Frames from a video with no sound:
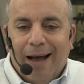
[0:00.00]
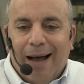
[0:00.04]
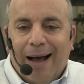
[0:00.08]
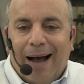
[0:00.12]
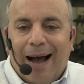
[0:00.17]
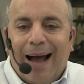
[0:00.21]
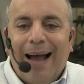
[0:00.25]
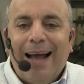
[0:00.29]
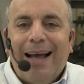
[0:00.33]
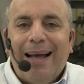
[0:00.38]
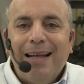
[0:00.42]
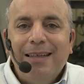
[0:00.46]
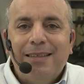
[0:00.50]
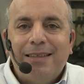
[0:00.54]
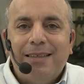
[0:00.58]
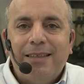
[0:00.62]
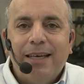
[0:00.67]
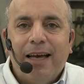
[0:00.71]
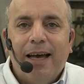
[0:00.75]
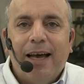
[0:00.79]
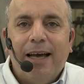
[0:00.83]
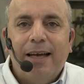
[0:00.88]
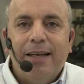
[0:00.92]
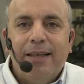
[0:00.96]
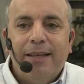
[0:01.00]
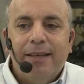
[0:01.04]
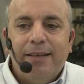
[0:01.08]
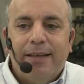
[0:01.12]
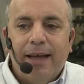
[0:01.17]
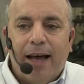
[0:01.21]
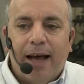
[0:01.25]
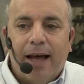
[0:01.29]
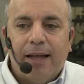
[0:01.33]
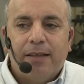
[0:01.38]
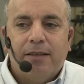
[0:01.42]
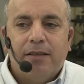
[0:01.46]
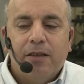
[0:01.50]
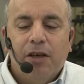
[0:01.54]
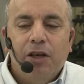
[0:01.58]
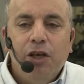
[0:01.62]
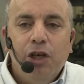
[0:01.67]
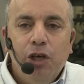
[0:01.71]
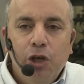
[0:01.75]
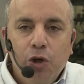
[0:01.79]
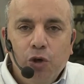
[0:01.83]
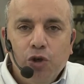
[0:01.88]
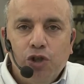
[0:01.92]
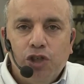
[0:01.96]
I can say that
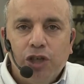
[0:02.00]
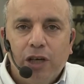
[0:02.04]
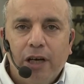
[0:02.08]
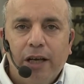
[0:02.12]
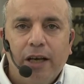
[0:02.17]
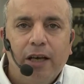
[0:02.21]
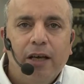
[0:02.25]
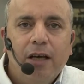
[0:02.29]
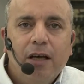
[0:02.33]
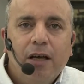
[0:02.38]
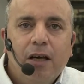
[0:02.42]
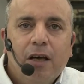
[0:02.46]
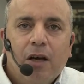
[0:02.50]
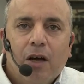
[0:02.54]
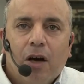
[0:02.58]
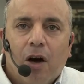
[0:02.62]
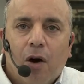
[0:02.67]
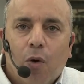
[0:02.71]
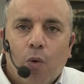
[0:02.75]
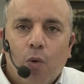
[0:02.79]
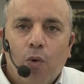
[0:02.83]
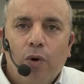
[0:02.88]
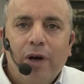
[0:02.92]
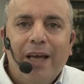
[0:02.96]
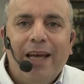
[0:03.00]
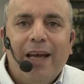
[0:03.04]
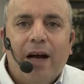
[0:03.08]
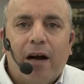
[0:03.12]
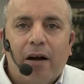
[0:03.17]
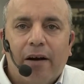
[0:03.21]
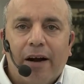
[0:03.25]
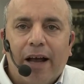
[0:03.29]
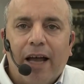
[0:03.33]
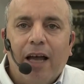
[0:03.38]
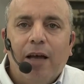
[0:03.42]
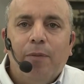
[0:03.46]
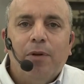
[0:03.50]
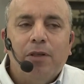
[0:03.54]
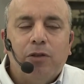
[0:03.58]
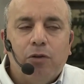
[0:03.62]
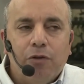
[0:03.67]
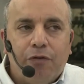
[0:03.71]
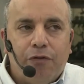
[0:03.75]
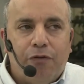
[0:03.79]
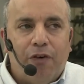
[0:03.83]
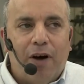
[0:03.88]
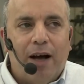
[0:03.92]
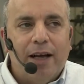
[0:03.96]
usually we are able
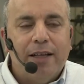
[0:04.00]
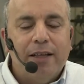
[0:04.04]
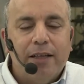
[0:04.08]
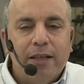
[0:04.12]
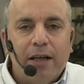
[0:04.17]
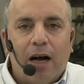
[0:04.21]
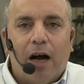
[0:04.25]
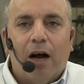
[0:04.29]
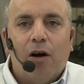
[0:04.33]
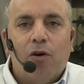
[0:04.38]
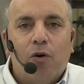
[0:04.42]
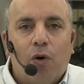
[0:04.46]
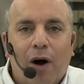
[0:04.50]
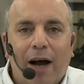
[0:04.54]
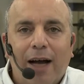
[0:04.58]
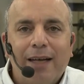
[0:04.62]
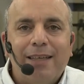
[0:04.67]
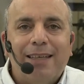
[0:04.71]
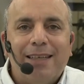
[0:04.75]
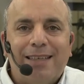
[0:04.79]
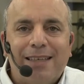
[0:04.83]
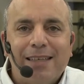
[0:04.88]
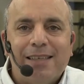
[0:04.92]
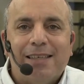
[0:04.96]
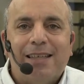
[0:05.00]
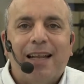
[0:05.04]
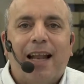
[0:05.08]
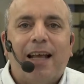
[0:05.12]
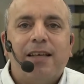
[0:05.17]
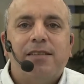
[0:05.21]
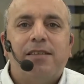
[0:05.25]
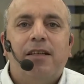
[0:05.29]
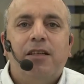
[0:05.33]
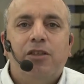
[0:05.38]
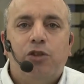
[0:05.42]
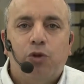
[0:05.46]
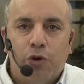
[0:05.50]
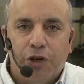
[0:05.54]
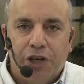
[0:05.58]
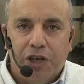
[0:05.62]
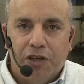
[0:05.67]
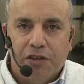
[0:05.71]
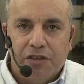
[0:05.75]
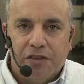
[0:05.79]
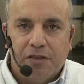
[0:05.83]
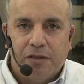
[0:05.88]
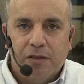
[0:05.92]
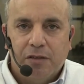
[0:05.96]
to find an ROI that is less than 2
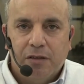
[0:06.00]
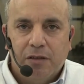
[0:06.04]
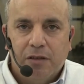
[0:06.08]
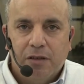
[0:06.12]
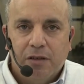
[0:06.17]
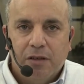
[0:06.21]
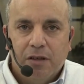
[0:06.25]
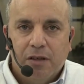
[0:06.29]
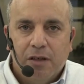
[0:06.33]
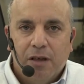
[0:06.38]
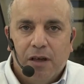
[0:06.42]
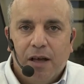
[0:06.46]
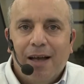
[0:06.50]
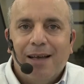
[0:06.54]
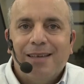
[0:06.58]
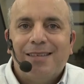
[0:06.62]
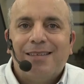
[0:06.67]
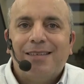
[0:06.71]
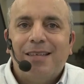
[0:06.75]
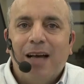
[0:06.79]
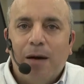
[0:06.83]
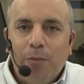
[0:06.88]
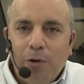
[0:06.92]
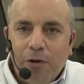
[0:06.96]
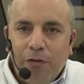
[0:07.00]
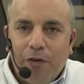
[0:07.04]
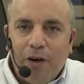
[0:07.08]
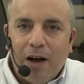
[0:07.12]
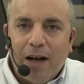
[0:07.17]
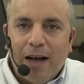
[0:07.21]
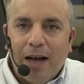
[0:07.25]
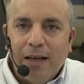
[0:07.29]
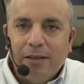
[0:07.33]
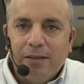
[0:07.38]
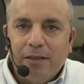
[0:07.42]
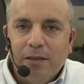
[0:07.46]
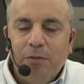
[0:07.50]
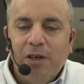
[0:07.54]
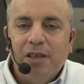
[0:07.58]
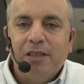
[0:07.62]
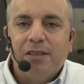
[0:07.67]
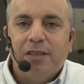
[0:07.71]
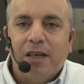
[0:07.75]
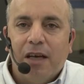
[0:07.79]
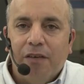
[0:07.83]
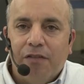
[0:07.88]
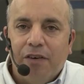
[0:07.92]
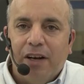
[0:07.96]
years. Some of our
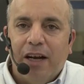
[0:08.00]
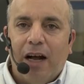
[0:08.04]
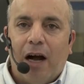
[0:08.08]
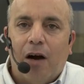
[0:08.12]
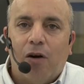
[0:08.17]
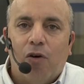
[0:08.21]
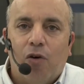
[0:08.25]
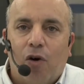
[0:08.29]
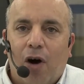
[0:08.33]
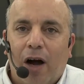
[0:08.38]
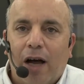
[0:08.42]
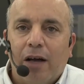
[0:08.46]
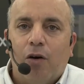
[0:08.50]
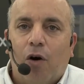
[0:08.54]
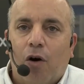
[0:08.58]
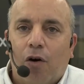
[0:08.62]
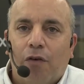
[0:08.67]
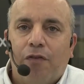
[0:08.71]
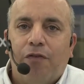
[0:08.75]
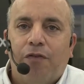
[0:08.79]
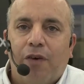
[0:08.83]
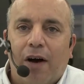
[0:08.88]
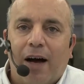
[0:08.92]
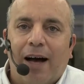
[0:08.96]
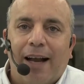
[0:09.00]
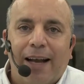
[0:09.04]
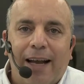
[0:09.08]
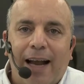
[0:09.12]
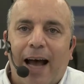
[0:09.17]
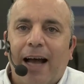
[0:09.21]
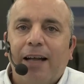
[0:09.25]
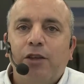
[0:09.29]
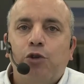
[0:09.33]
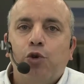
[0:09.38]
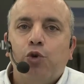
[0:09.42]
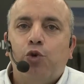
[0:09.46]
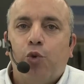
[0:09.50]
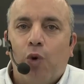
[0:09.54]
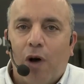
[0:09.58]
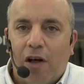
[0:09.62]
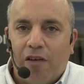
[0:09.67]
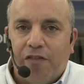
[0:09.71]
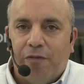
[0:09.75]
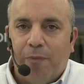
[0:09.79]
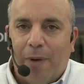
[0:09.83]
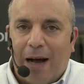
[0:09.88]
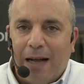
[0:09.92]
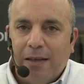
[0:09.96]
customers have an ROI of 9 to
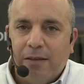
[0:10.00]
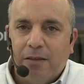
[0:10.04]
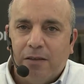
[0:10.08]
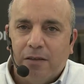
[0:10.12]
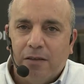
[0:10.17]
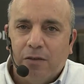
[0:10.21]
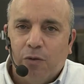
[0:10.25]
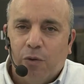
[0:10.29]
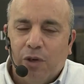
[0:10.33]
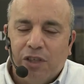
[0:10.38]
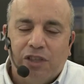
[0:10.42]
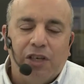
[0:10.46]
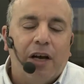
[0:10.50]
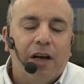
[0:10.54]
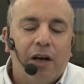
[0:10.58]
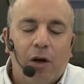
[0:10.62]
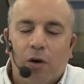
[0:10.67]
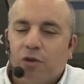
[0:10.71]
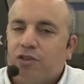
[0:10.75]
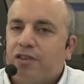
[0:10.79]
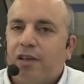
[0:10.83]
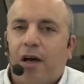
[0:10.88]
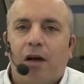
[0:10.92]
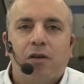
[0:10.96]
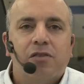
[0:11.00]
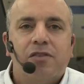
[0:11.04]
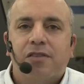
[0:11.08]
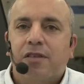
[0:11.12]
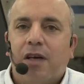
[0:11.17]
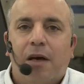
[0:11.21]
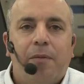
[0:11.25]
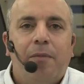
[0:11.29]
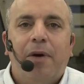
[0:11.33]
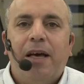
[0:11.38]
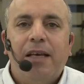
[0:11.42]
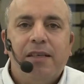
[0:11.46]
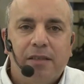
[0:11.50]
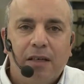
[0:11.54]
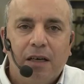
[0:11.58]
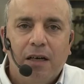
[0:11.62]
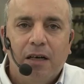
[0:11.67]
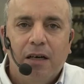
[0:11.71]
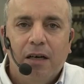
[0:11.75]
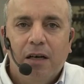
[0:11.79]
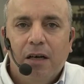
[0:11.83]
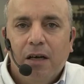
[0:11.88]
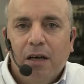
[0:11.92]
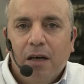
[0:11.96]
12 months, which I know sounds
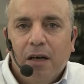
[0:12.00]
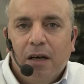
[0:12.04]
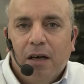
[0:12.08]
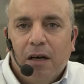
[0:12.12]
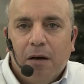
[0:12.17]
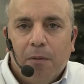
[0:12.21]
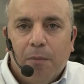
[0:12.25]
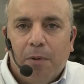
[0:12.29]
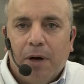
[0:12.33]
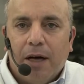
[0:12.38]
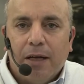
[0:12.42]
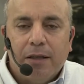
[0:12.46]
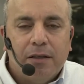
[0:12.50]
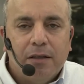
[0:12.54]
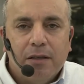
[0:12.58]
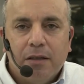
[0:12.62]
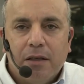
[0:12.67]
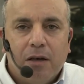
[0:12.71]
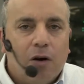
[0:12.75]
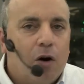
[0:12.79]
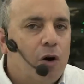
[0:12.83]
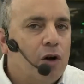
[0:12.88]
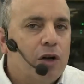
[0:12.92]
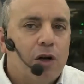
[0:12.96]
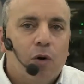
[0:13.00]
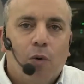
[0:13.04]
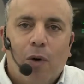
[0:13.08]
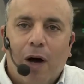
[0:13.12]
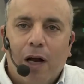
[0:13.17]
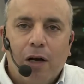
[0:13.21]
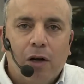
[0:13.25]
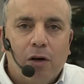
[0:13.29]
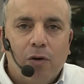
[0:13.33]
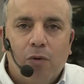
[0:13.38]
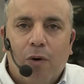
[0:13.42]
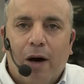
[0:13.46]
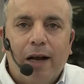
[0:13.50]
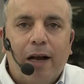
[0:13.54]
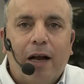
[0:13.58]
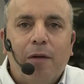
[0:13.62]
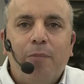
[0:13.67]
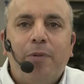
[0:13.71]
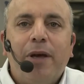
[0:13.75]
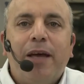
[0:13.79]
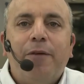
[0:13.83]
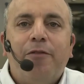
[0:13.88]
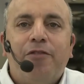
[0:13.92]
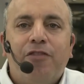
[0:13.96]
amazing, but on a one-on-one,
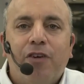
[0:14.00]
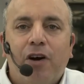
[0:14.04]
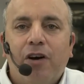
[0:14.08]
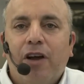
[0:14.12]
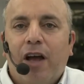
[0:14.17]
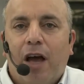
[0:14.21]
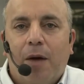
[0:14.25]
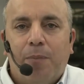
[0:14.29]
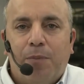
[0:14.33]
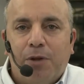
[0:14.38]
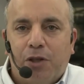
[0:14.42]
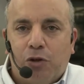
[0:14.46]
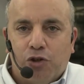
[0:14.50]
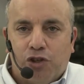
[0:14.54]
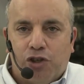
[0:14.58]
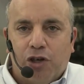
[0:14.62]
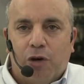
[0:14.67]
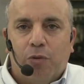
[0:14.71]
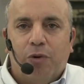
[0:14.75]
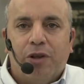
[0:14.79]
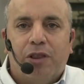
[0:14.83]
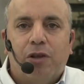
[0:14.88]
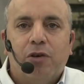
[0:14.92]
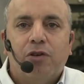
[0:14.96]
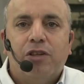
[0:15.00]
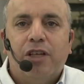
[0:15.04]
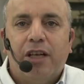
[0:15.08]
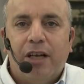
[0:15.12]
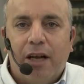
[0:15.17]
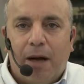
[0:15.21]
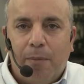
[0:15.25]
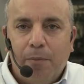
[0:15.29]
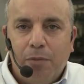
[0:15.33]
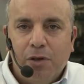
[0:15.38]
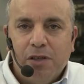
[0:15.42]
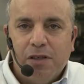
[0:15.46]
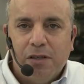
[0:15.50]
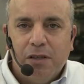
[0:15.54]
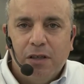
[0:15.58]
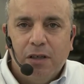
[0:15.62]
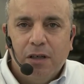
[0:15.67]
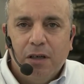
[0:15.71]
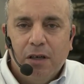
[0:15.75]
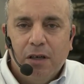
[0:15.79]
I'll be very happy to share with you the numbers.